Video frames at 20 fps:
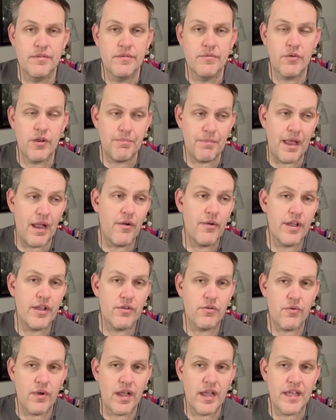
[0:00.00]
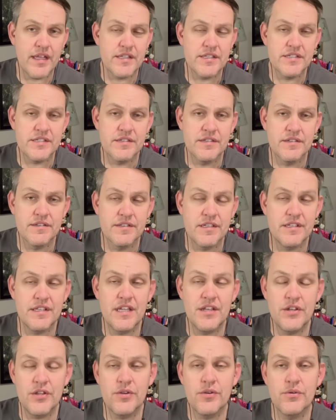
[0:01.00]
repairing your rides than
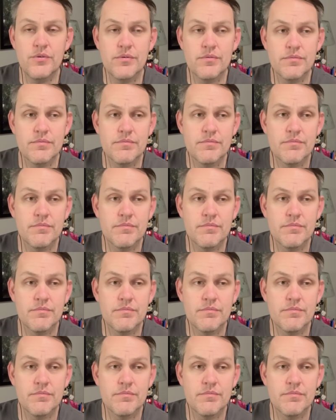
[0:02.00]
they do